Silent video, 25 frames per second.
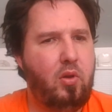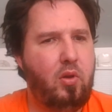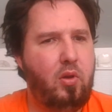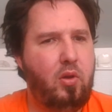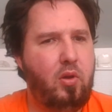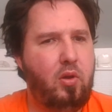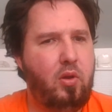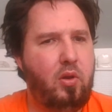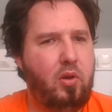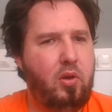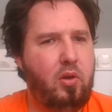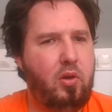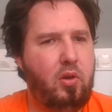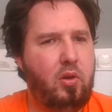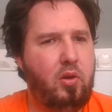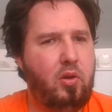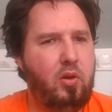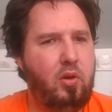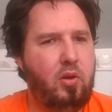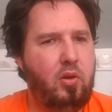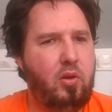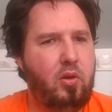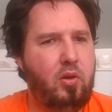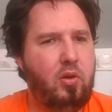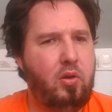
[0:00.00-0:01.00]

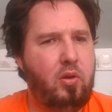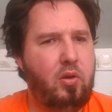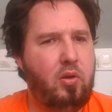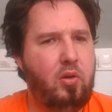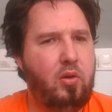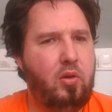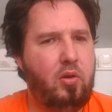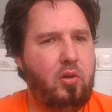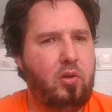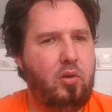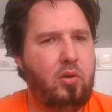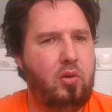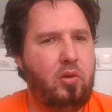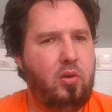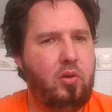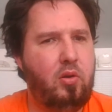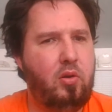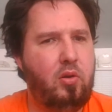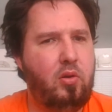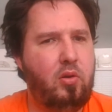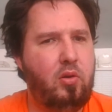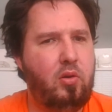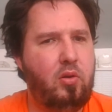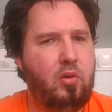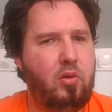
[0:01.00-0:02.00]

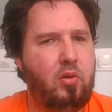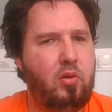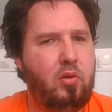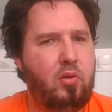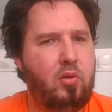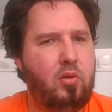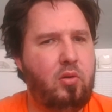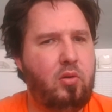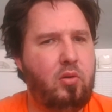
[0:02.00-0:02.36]
And